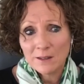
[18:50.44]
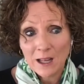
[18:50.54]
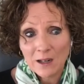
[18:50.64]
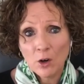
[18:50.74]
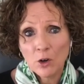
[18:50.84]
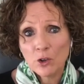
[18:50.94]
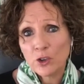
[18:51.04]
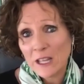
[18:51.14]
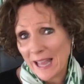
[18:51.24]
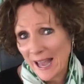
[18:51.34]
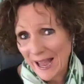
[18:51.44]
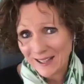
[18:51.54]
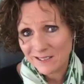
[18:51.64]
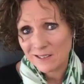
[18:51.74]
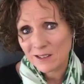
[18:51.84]
technology
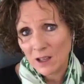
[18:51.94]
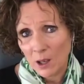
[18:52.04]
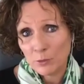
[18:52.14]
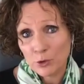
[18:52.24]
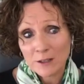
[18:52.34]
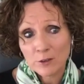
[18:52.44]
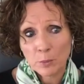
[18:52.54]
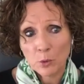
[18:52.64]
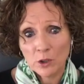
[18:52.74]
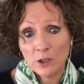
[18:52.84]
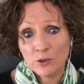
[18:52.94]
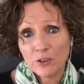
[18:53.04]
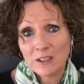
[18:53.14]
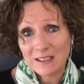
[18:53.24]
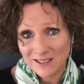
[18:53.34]
and transport and
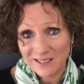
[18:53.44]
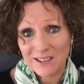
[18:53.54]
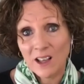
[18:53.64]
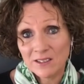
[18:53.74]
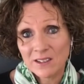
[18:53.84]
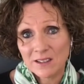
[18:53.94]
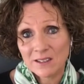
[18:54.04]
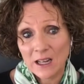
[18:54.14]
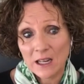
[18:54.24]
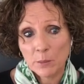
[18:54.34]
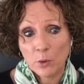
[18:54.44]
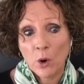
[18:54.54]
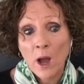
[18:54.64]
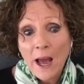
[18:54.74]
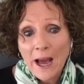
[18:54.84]
logistics that's unsustainable?
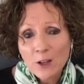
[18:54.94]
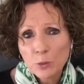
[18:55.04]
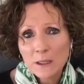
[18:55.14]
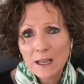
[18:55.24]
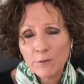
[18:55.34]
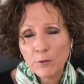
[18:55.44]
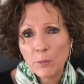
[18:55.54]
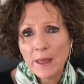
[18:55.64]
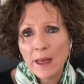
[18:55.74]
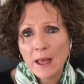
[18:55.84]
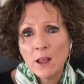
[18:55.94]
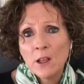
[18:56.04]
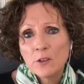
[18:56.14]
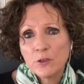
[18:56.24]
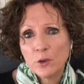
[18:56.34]
How do we get from there
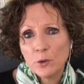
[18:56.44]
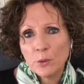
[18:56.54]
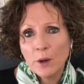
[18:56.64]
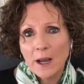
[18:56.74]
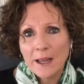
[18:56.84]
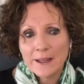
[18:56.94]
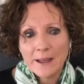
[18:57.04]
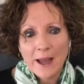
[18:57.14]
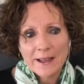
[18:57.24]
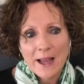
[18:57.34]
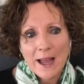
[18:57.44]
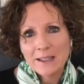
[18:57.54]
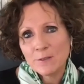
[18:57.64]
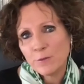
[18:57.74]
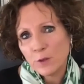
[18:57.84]
to
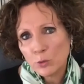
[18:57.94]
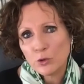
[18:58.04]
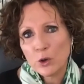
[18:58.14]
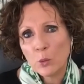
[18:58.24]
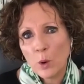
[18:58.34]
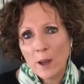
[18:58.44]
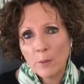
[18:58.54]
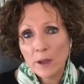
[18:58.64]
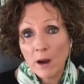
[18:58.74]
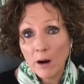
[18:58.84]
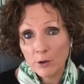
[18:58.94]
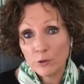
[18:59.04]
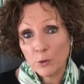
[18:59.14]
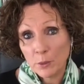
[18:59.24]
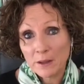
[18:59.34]
a future where we are
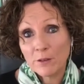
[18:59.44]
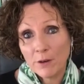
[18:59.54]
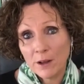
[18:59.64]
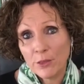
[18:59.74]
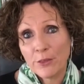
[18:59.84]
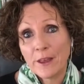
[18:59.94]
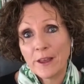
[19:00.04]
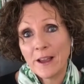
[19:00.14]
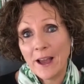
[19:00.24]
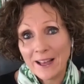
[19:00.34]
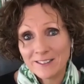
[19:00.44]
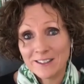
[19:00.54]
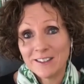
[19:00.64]
doing the right thing and